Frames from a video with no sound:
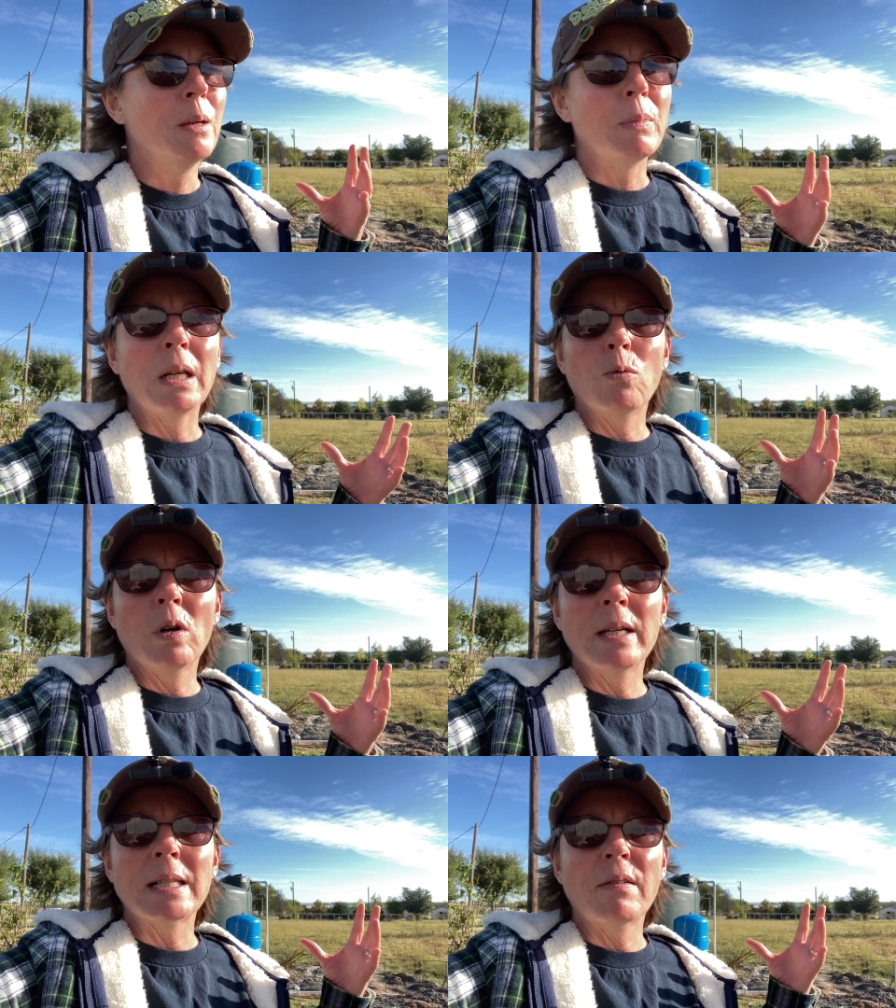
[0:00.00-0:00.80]
but it
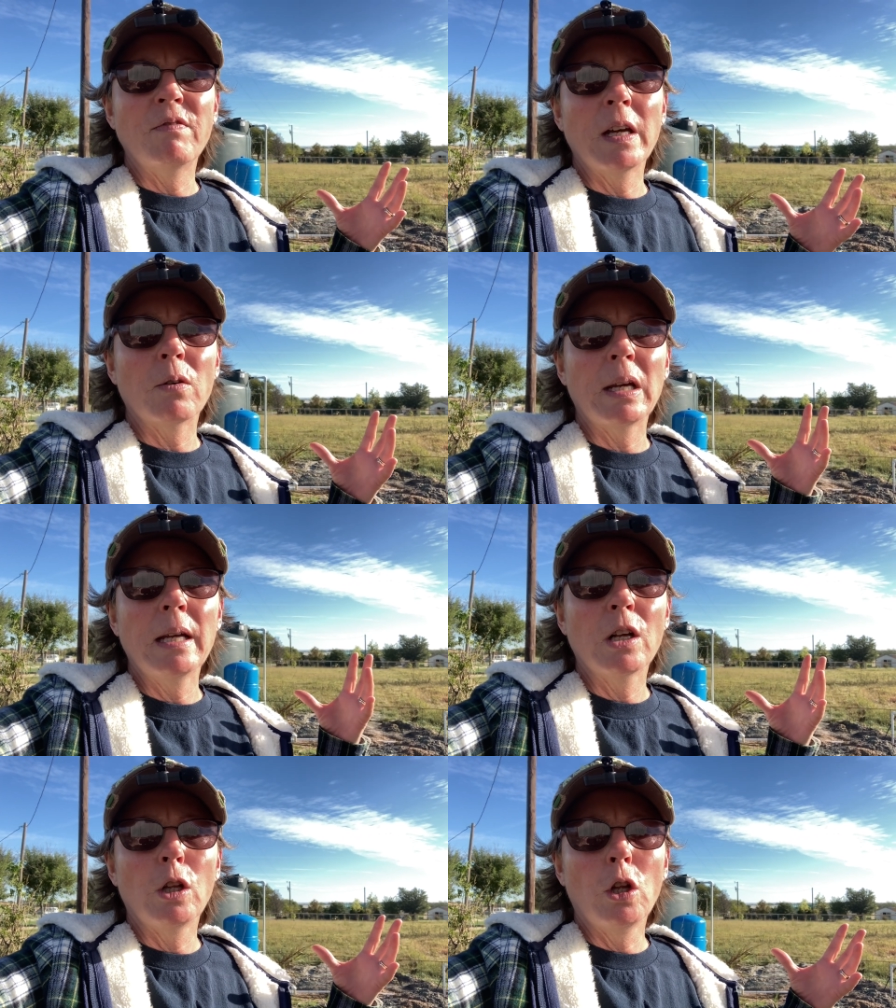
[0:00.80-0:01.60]
was a
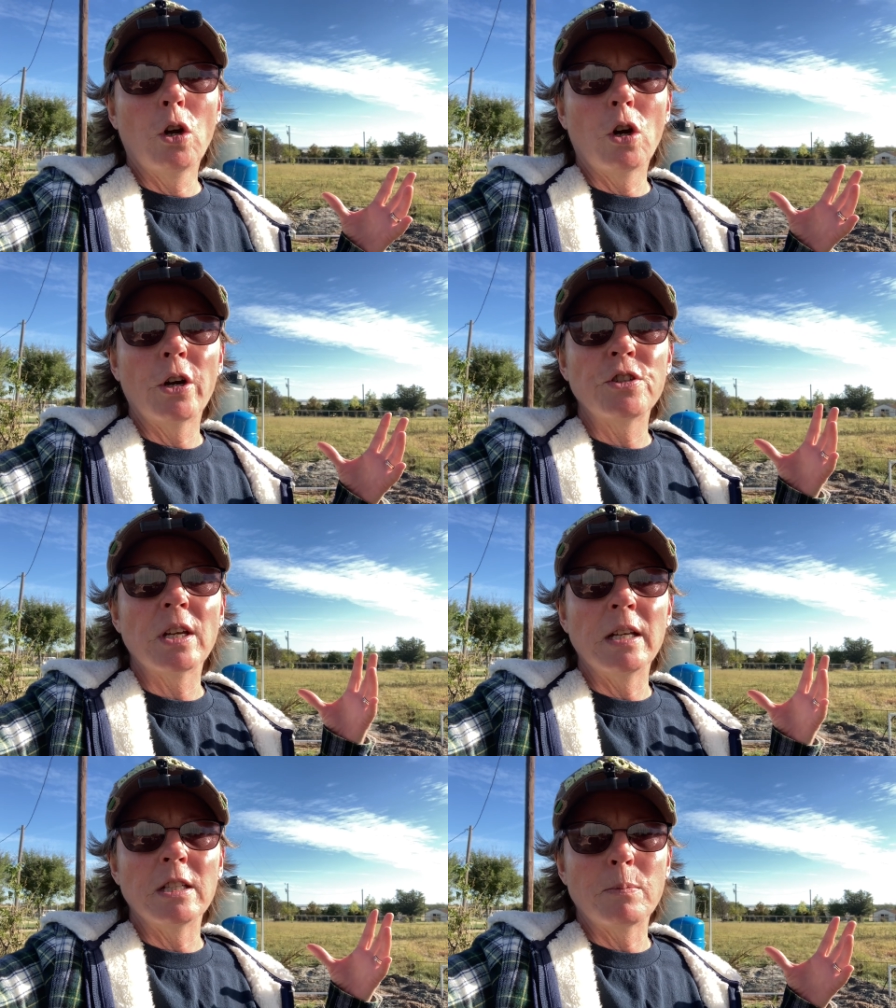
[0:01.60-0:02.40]
very large
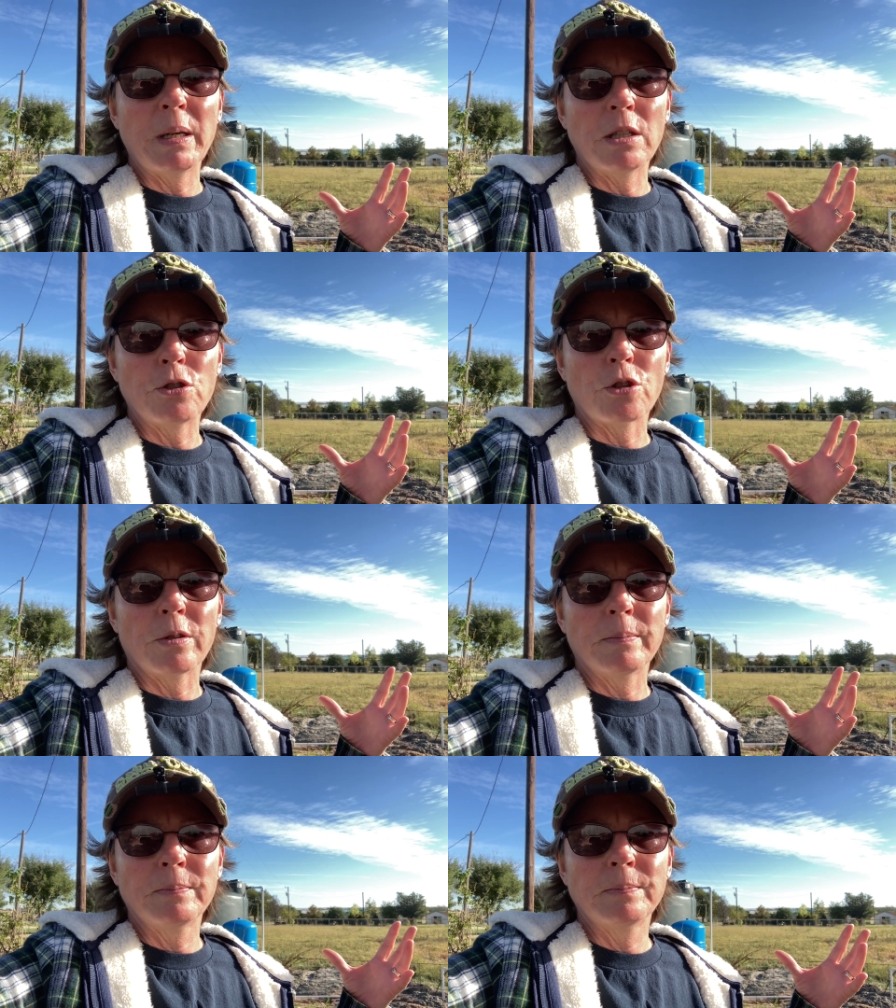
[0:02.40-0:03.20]
expenditure.